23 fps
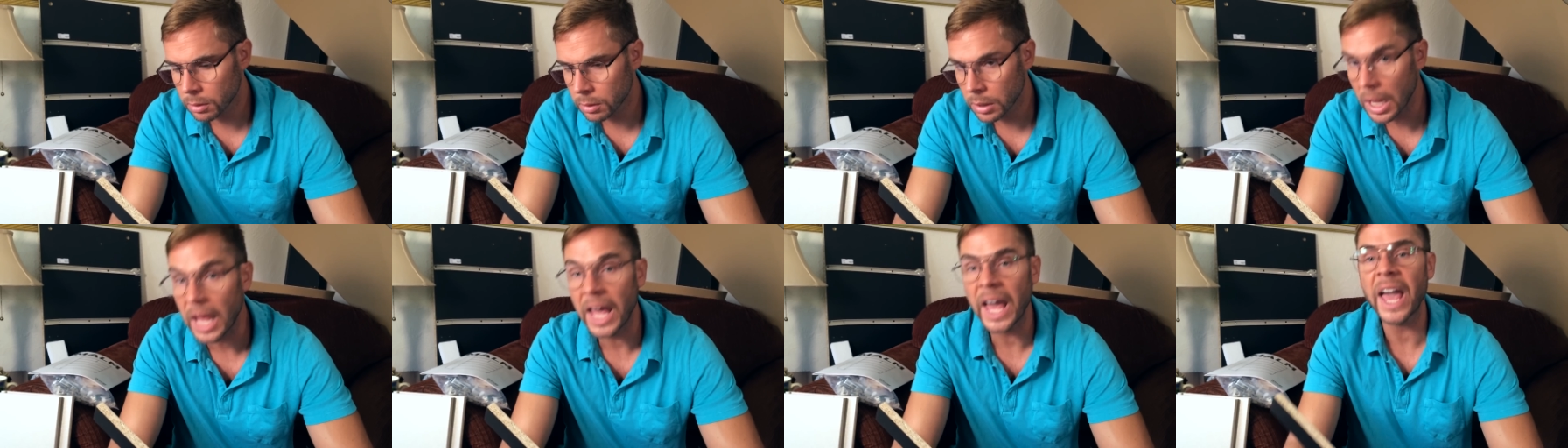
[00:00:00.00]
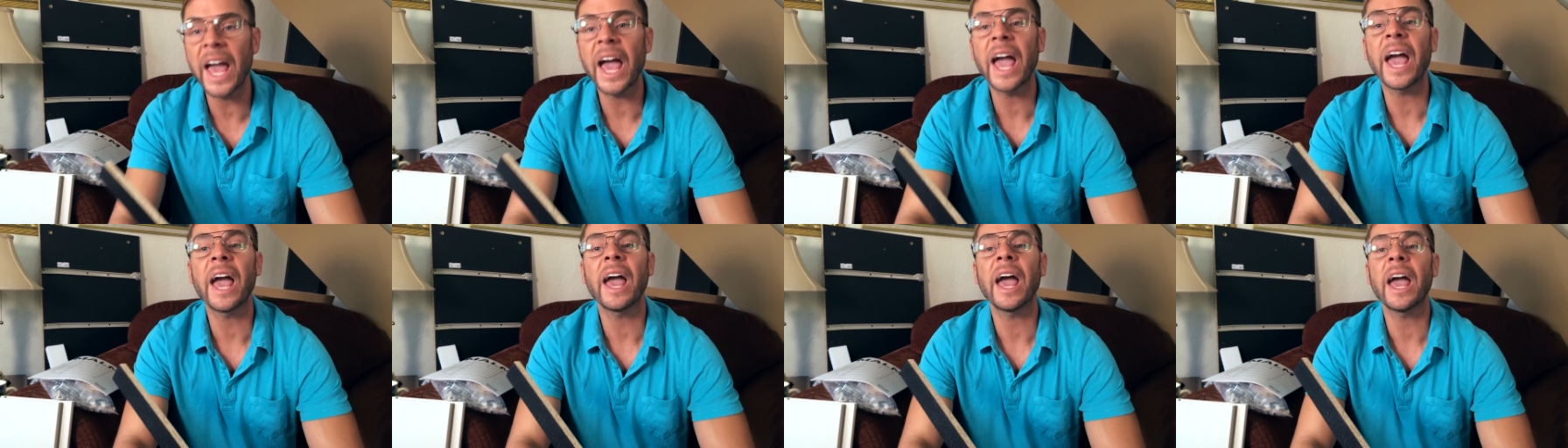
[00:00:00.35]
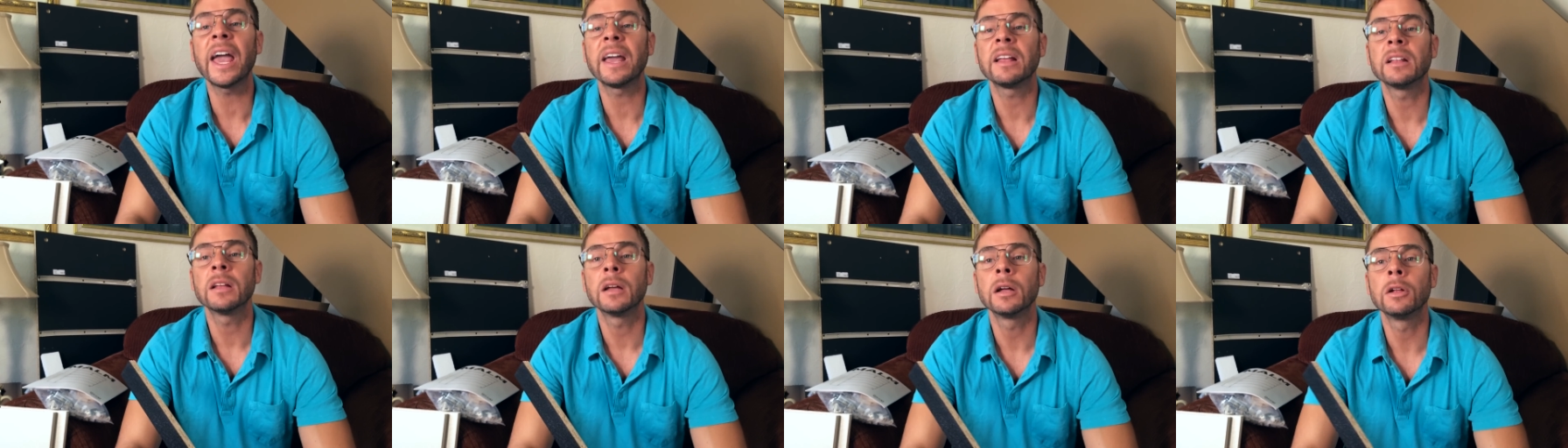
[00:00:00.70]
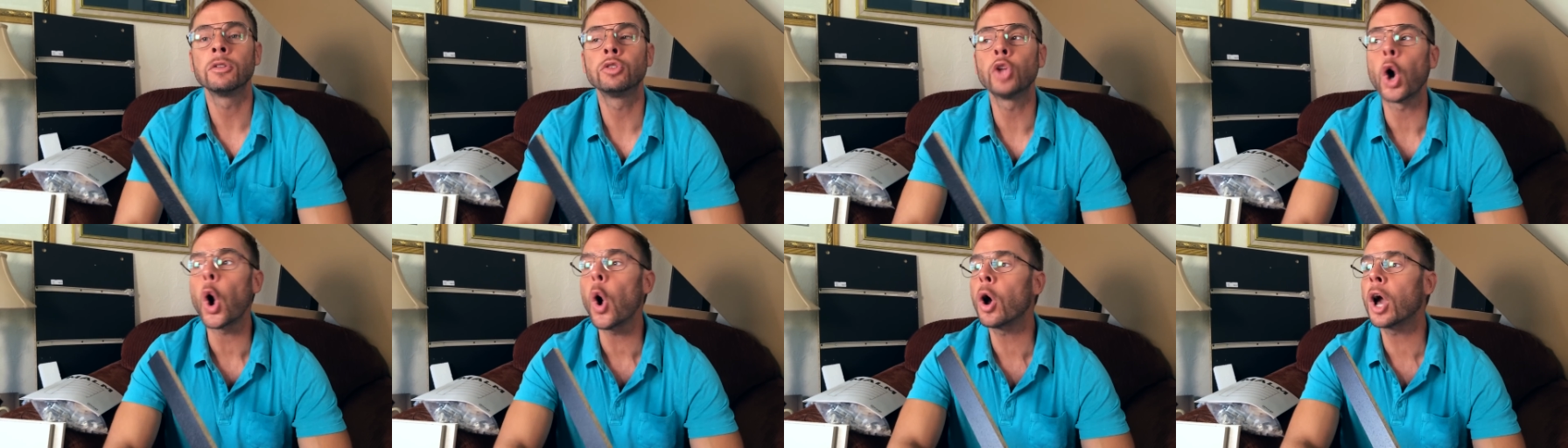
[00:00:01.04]
hey, hey,
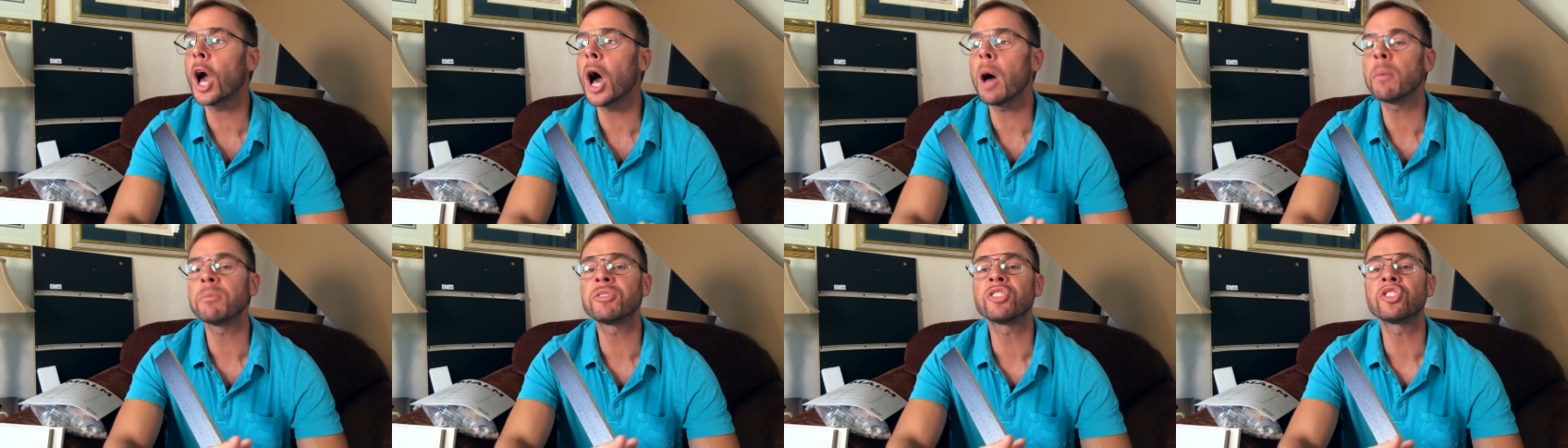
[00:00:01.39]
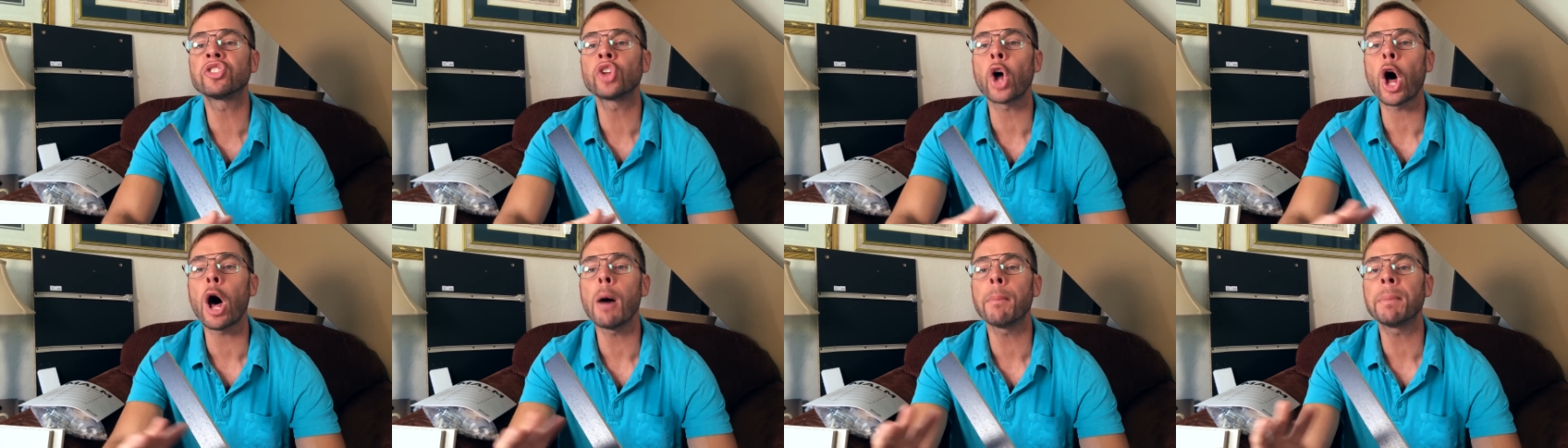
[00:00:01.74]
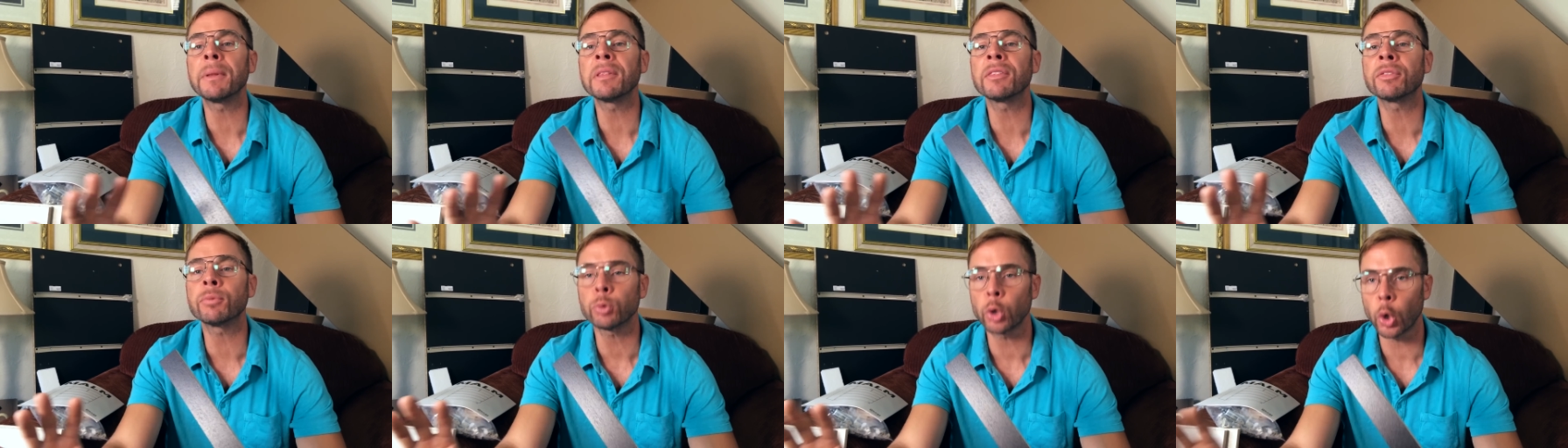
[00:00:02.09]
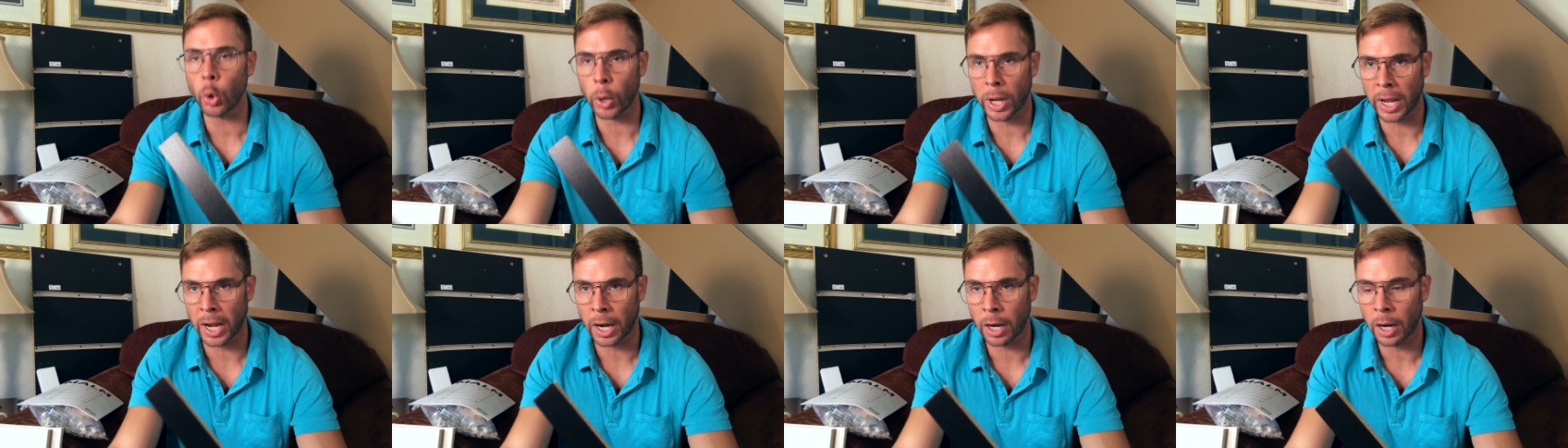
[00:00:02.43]
hey, don't come stomping
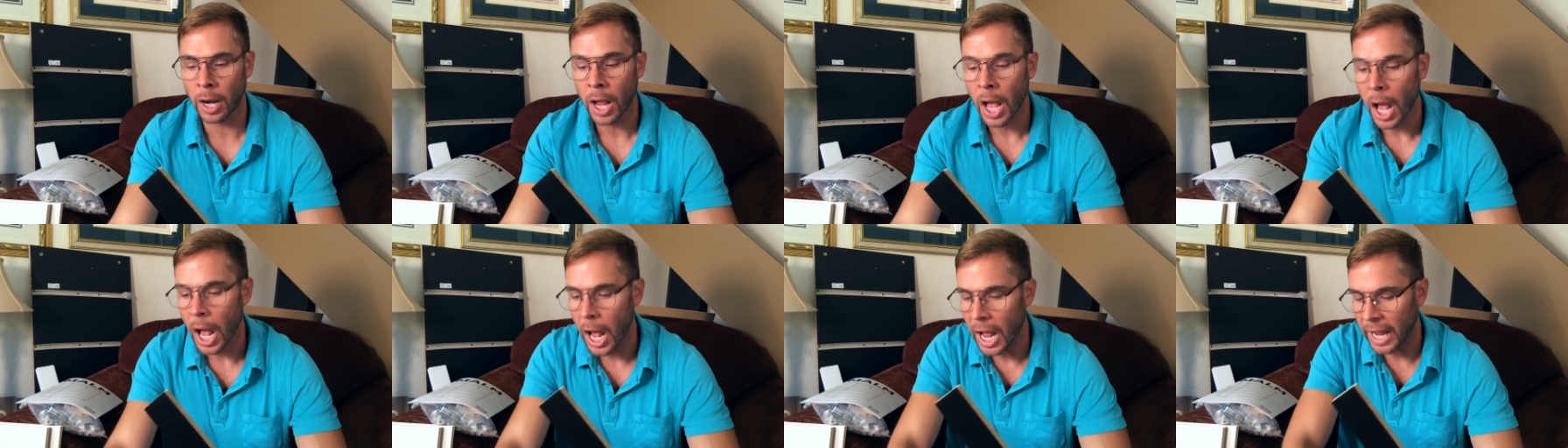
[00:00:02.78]
through here.